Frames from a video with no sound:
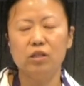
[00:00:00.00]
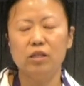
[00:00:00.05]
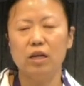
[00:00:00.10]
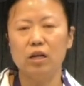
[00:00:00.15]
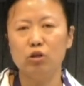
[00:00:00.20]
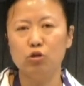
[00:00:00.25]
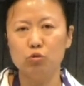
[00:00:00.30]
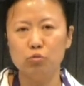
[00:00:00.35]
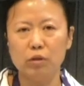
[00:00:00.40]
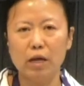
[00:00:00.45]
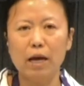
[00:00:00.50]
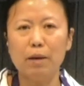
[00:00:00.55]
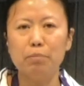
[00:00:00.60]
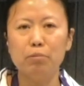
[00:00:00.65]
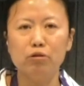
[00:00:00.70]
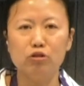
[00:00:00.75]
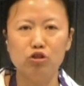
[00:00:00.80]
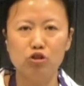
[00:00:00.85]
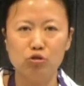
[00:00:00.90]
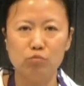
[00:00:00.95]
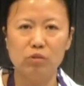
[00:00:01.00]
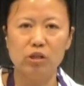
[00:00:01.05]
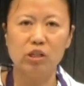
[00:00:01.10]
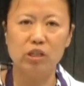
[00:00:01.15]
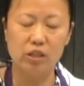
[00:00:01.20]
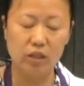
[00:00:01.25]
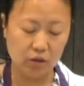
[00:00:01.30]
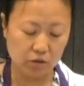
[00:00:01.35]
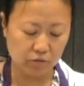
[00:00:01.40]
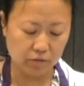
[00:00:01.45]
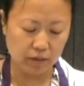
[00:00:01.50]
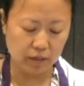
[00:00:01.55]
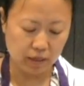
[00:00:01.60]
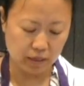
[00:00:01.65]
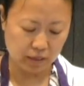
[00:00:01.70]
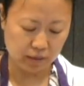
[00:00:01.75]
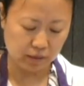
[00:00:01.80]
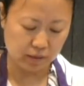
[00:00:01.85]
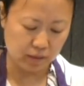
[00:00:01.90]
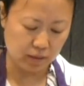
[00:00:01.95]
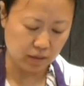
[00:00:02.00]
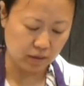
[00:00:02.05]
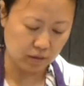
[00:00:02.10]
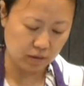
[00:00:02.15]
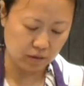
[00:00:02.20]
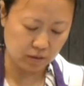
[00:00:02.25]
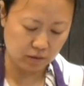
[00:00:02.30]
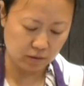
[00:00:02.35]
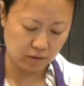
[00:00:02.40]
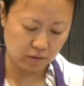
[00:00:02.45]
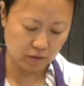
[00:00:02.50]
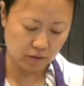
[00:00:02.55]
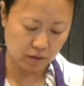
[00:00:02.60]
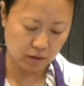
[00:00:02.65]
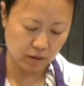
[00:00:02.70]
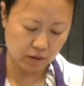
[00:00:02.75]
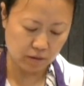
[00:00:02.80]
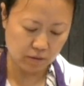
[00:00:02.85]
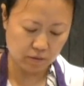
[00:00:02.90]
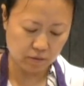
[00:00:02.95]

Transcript: that do not put too much ingredients in, okay?